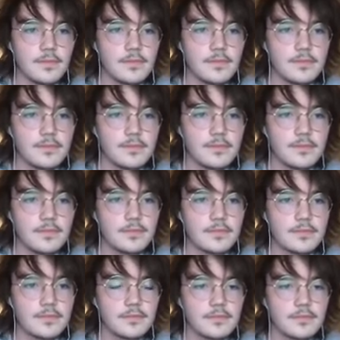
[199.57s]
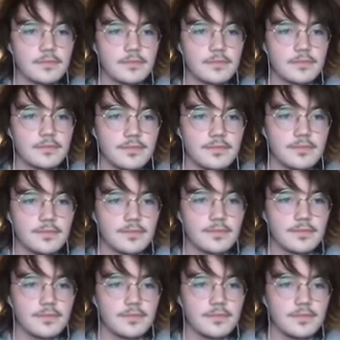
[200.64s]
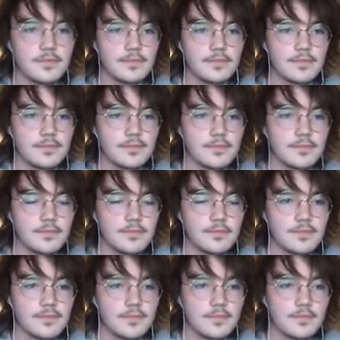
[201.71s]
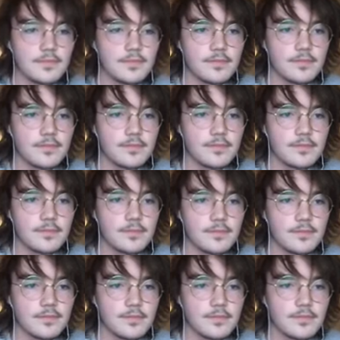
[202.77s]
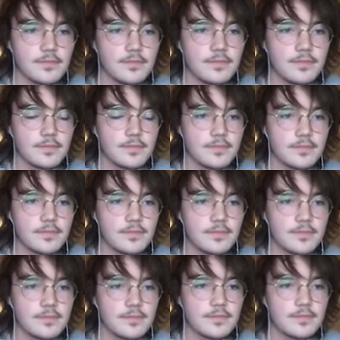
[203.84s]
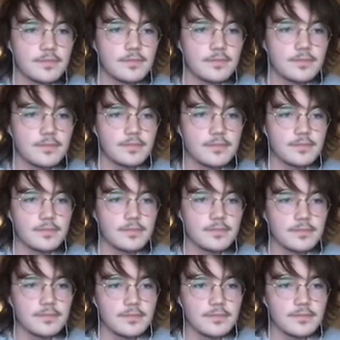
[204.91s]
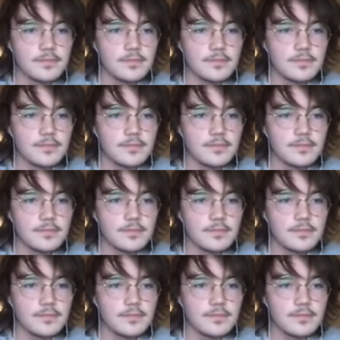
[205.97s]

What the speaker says: The person shown says nothing.